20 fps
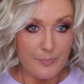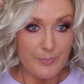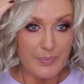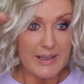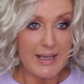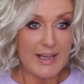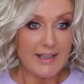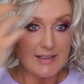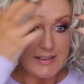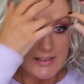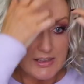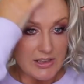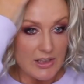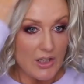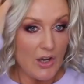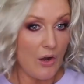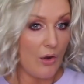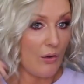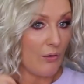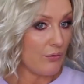
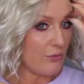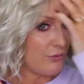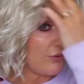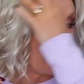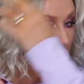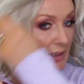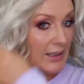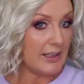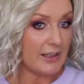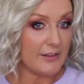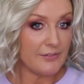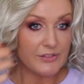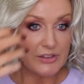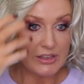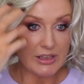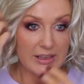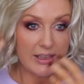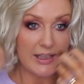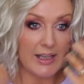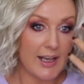plenty of
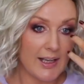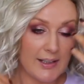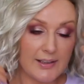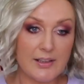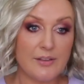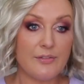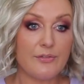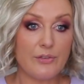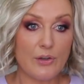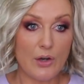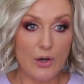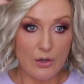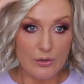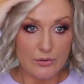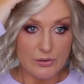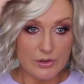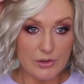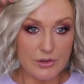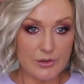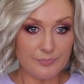lift here at the
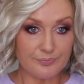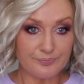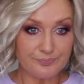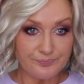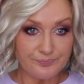front,